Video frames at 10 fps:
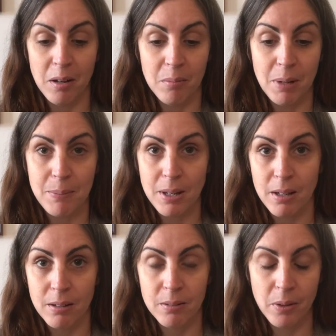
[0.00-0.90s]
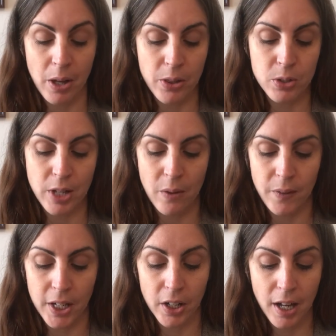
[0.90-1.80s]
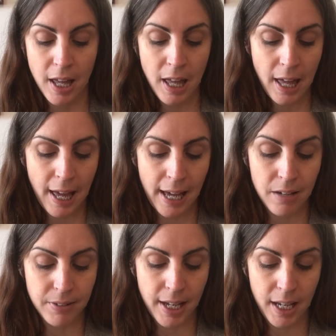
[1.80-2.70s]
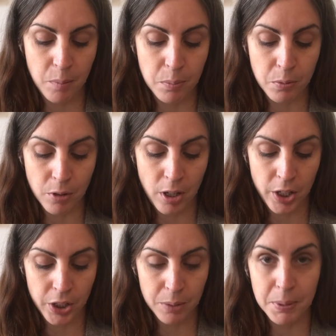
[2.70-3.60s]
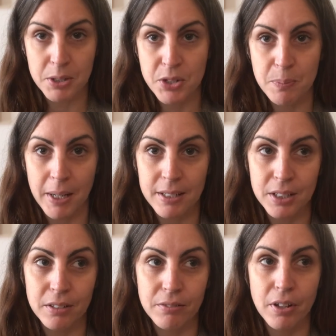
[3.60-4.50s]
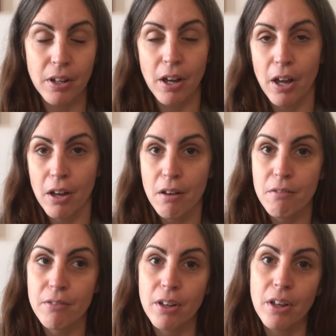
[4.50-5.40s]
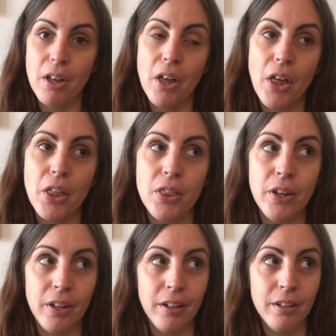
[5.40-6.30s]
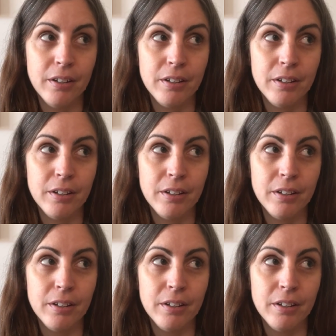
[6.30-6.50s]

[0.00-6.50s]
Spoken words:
maybe others out there have a broader perspective of the